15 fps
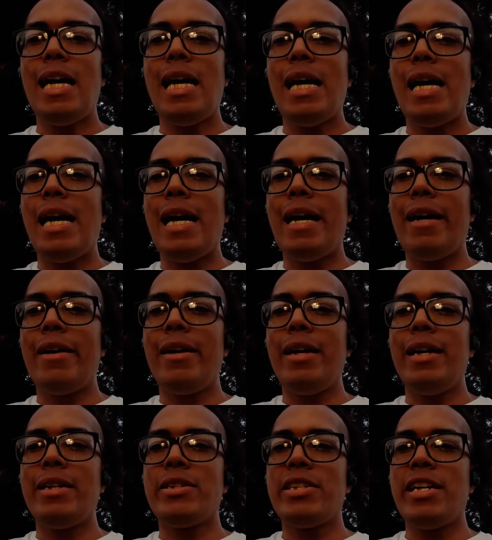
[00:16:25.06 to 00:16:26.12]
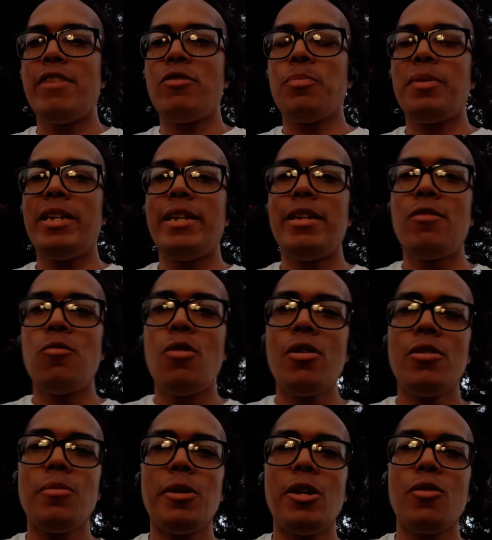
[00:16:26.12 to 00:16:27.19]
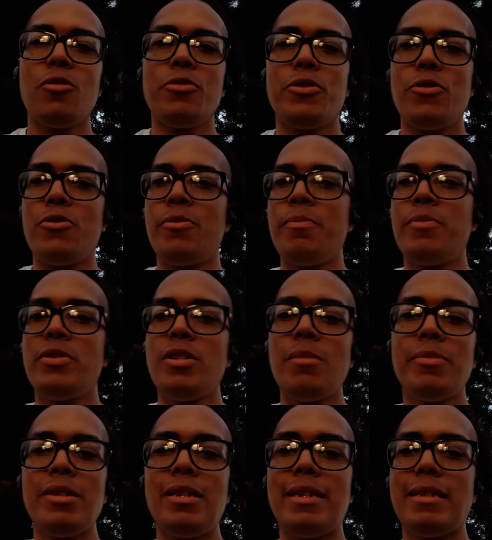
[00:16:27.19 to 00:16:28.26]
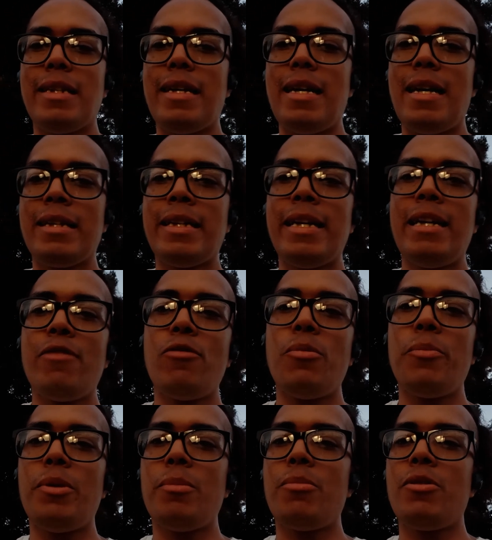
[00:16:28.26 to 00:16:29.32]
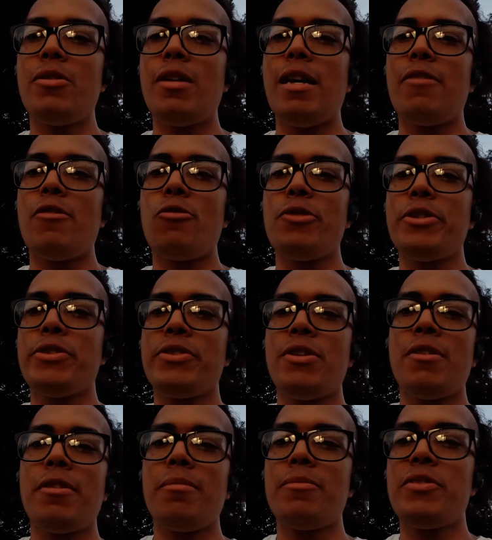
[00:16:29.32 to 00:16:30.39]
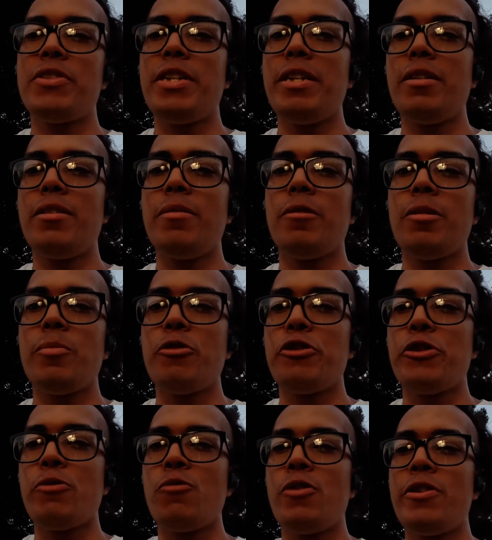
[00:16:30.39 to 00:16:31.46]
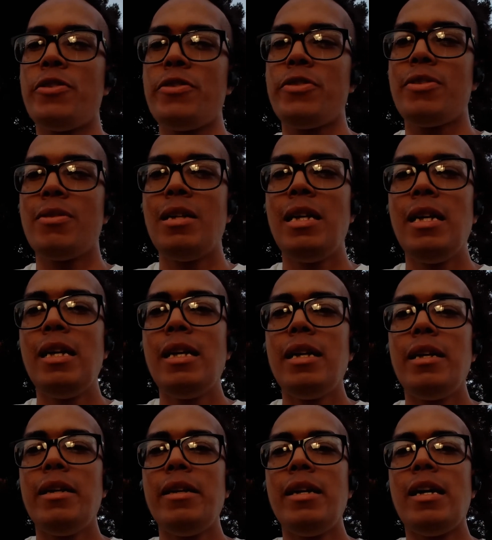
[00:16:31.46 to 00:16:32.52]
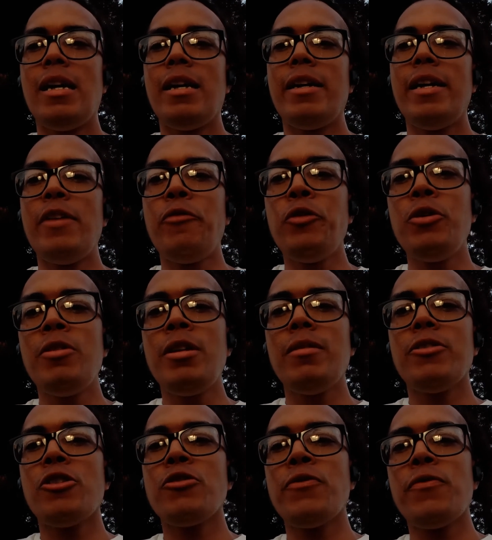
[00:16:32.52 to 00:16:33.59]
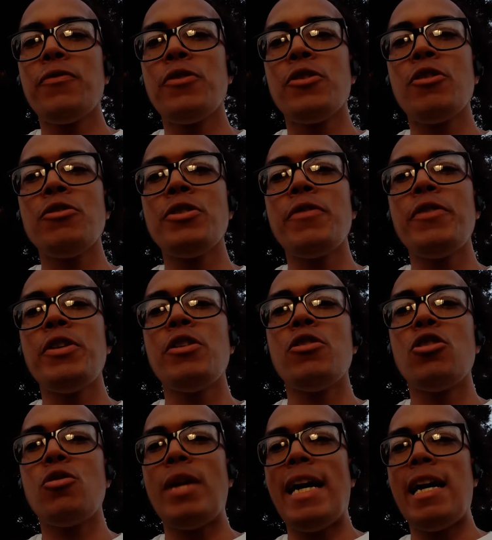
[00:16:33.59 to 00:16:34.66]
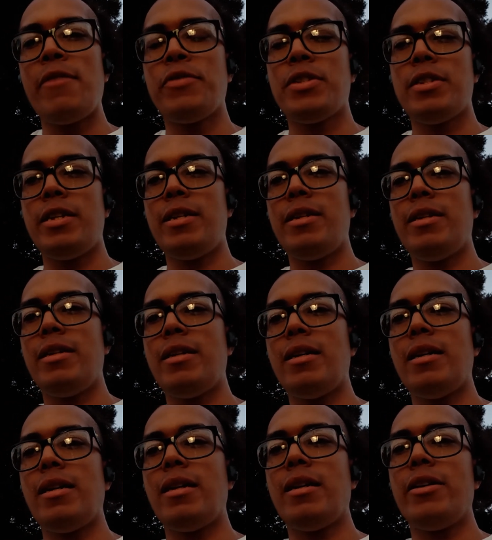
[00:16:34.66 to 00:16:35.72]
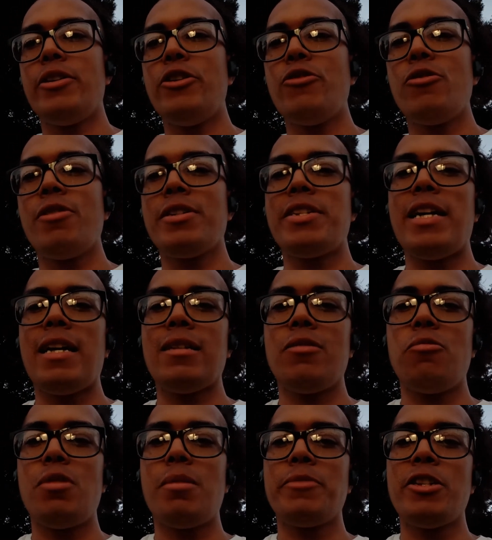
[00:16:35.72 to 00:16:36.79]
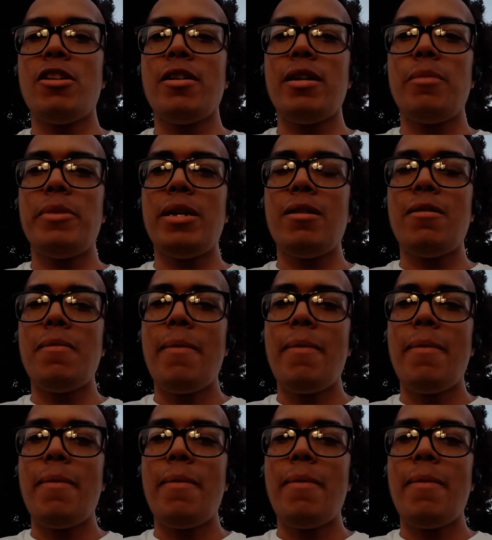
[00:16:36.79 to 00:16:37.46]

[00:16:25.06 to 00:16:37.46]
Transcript: and it saves plenty of water bottles," or something like that. I can't remember. I've only seen the commercial once. For those of you who have seen it, you know exactly what I'm talking about.